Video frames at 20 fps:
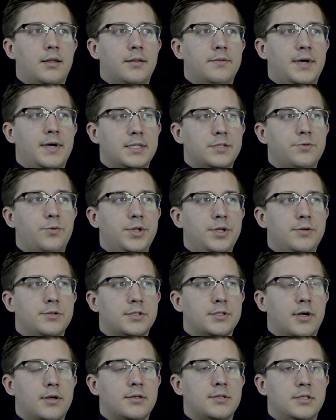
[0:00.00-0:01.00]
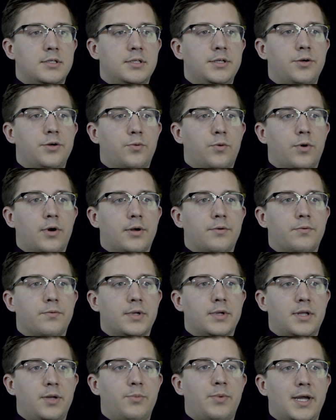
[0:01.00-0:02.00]
That's when you start to see your work
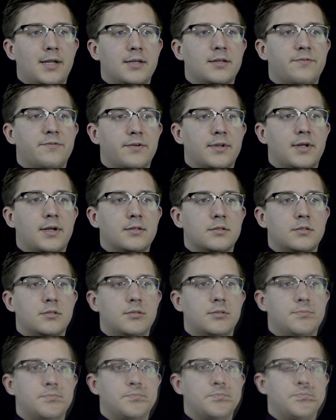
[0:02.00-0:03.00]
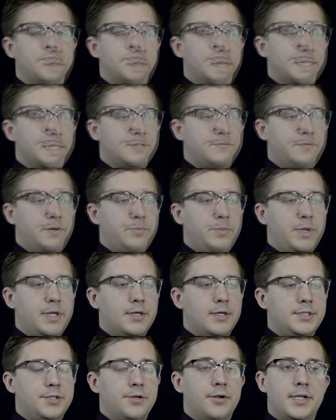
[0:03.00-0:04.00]
really pay dividends. It's fun
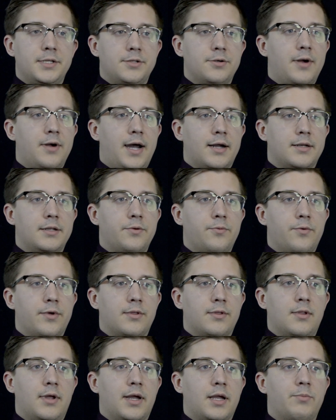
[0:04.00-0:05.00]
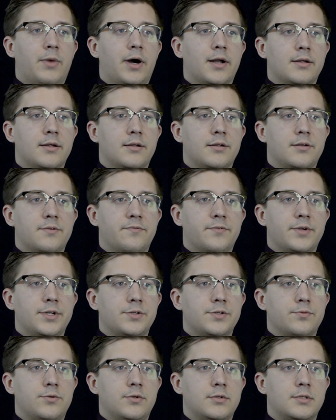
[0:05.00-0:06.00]
because you're interacting with like-minded
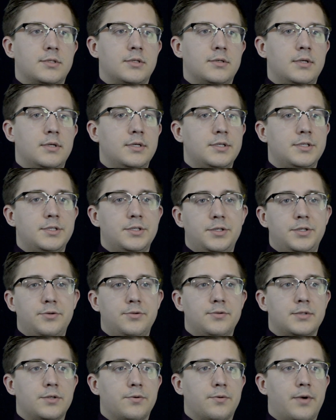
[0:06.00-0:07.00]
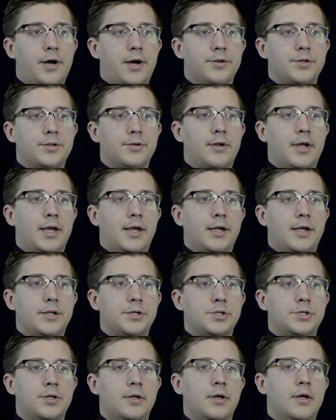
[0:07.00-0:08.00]
individuals, students around your
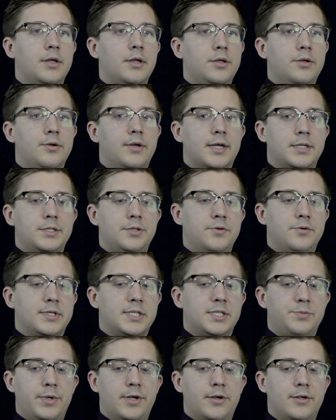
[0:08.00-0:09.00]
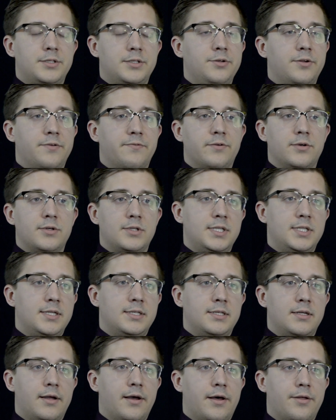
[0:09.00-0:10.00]
age. You get to experience university
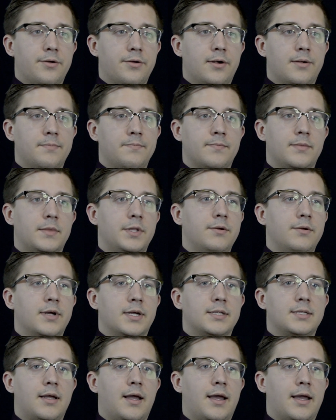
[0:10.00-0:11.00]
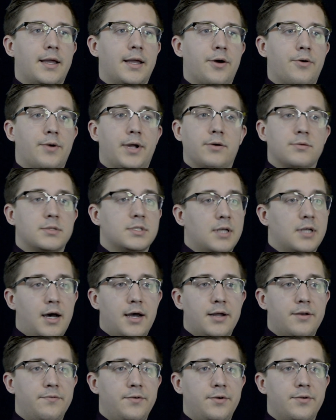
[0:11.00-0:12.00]
together, you get to hang out
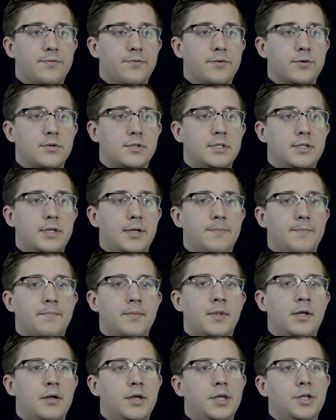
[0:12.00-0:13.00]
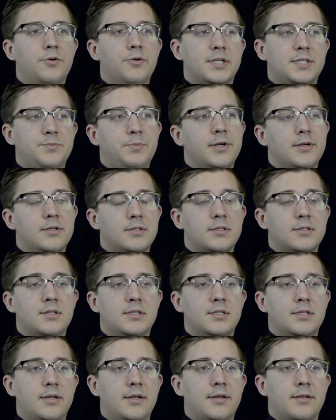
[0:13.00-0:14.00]
outside of university, you experience the
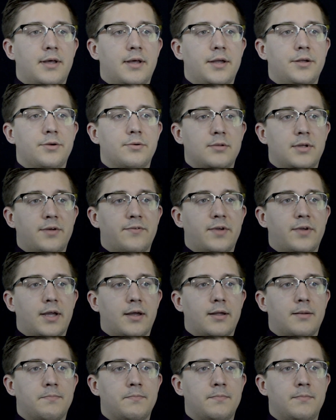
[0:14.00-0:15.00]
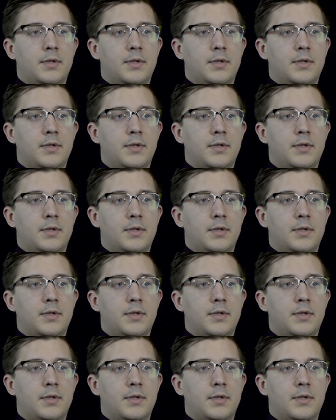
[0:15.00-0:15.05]
city that you're living in.